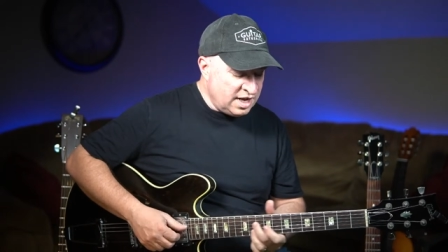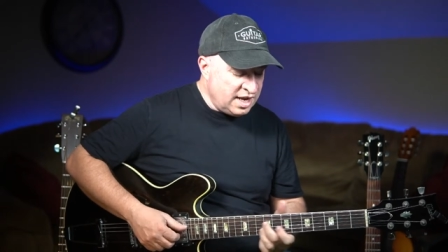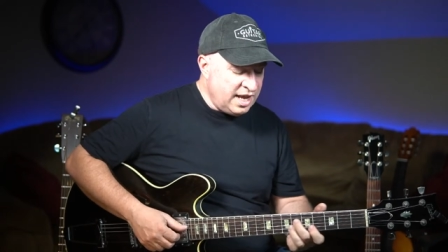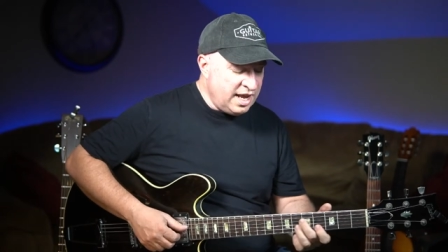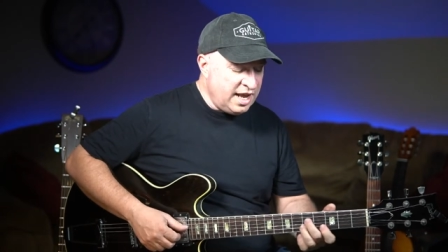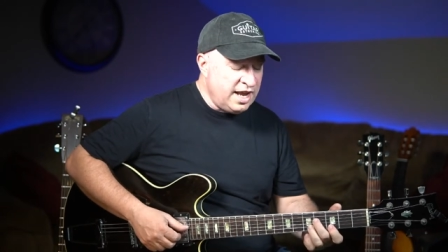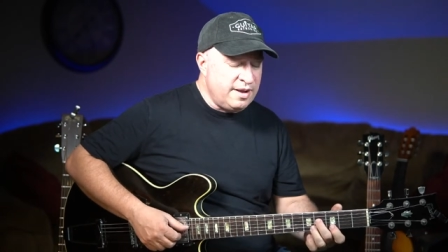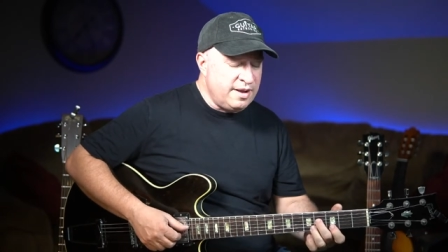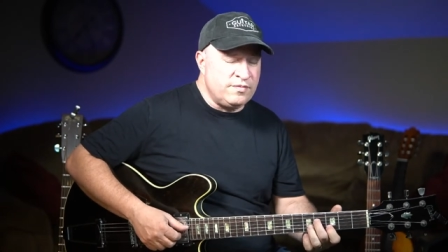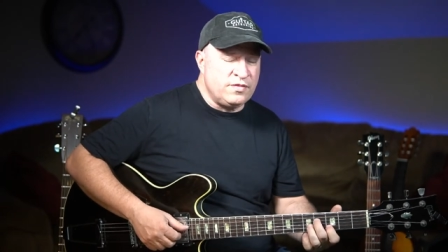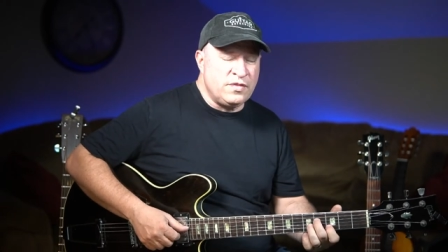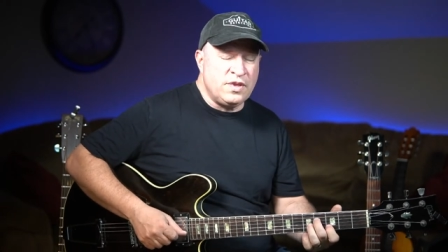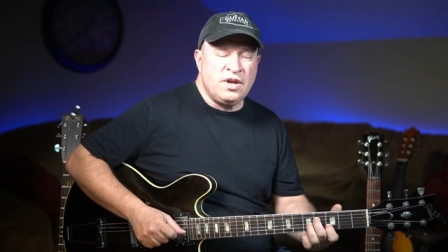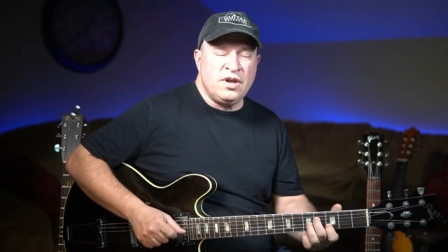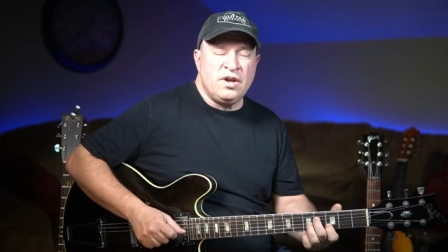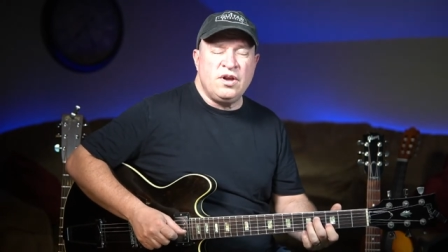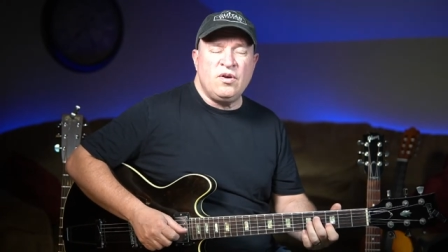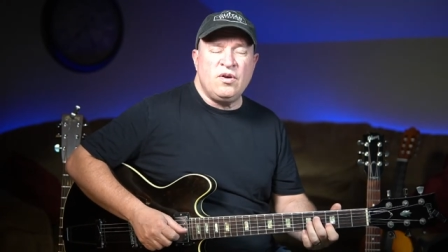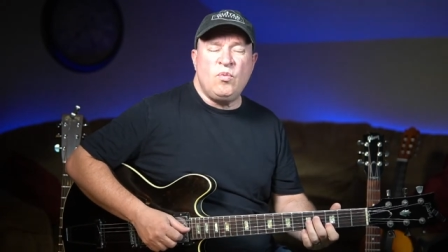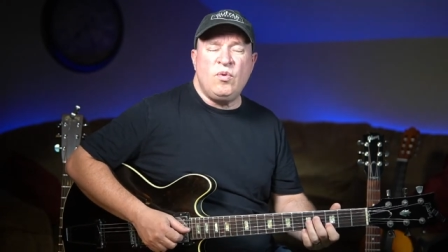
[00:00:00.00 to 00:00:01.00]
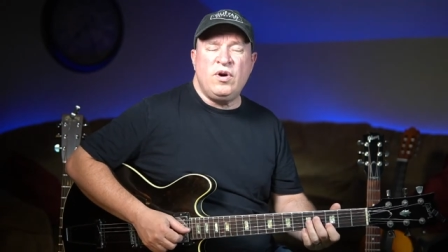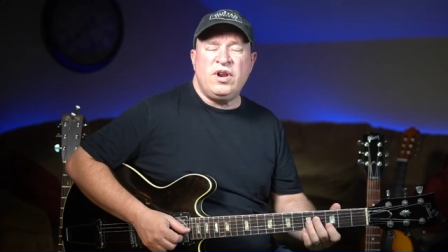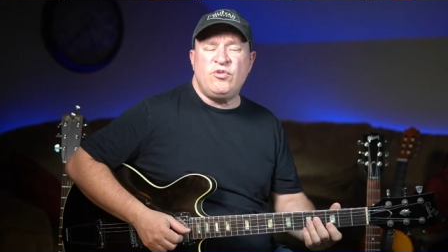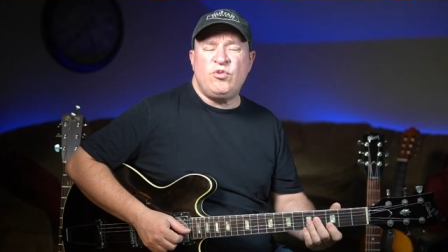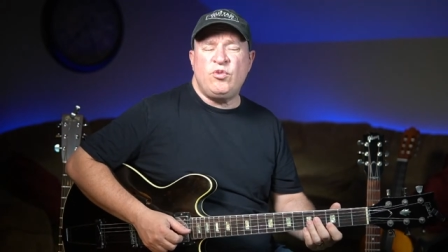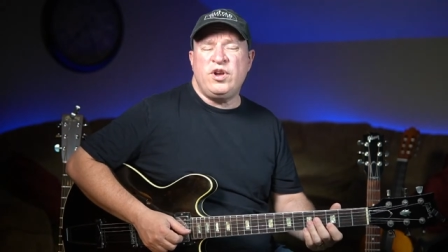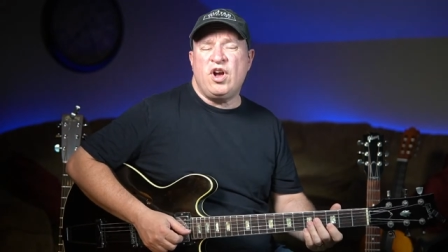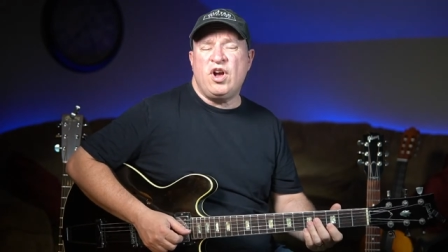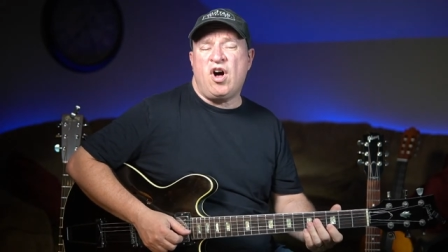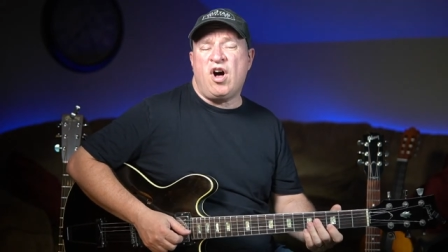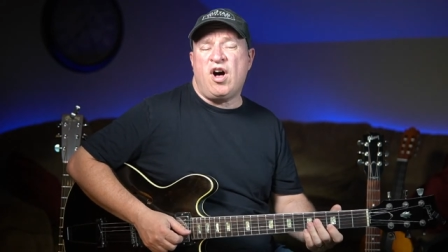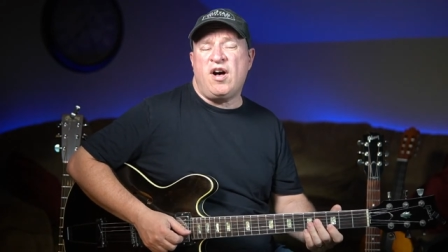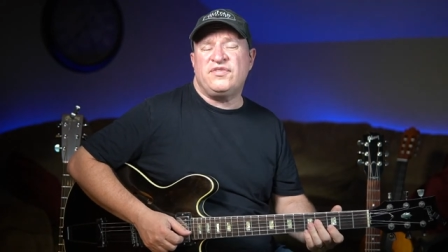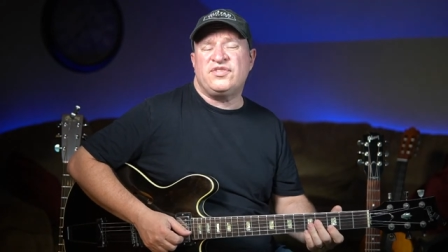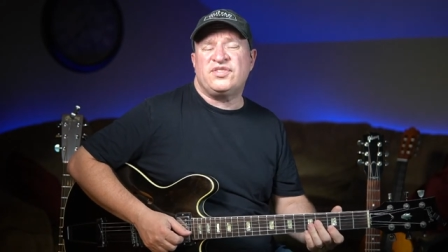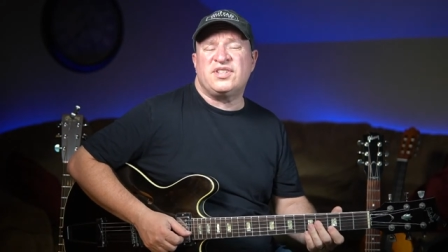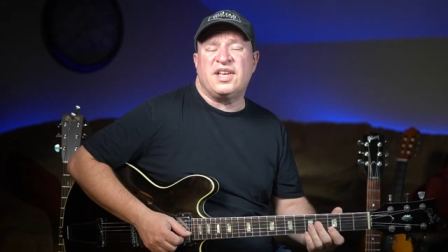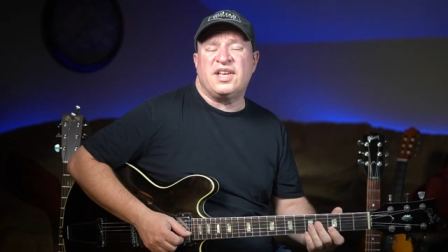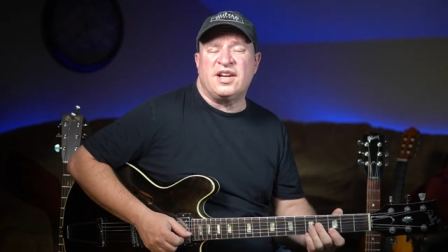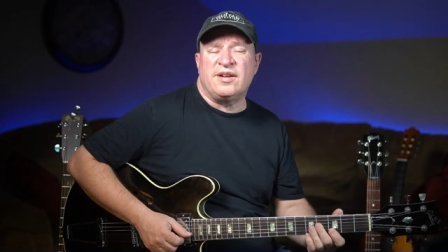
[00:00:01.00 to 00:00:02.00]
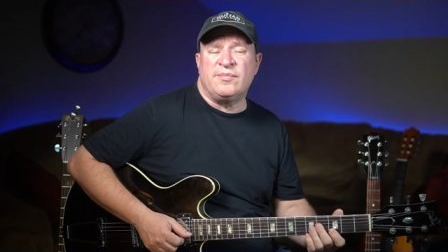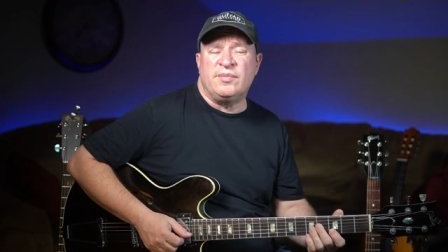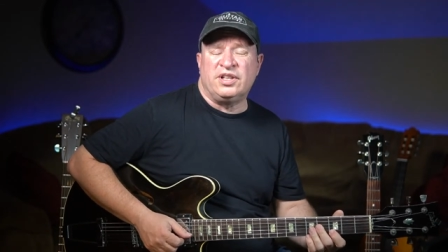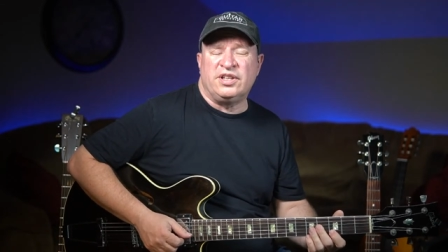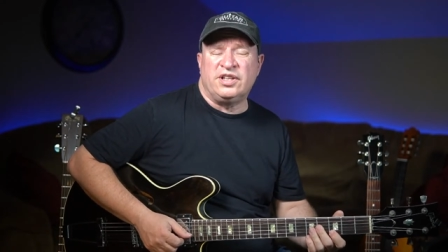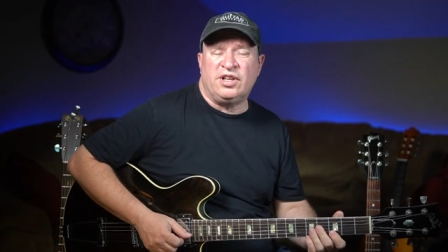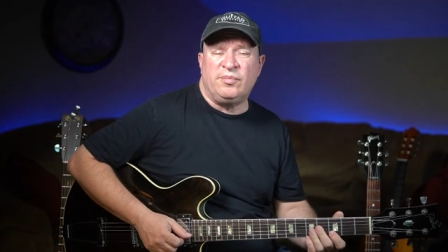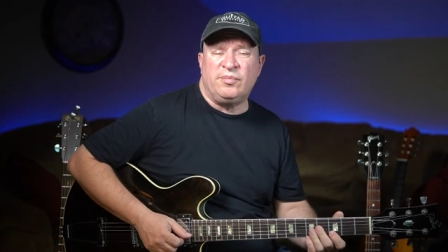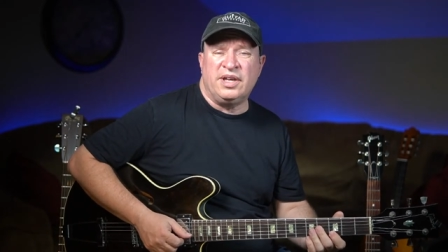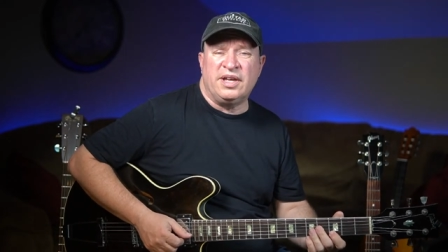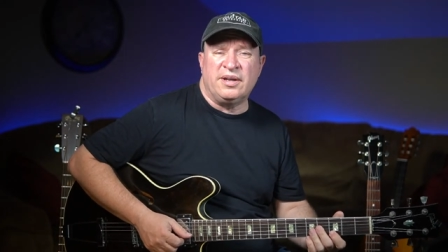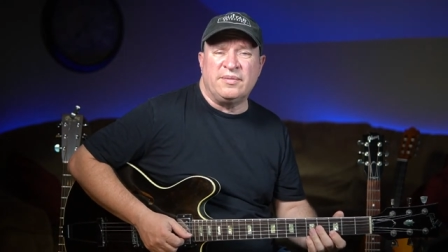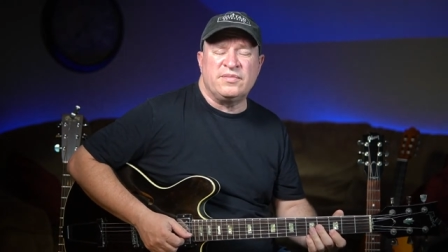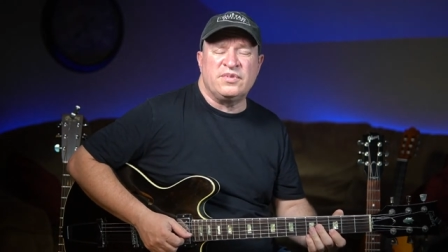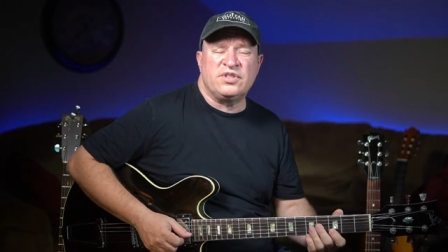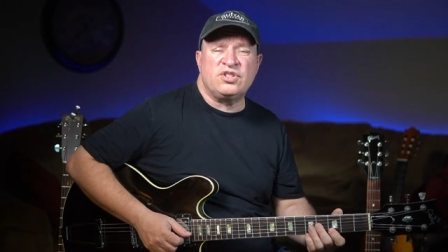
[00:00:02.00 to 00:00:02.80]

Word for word: Hey, what if we offset them a little bit?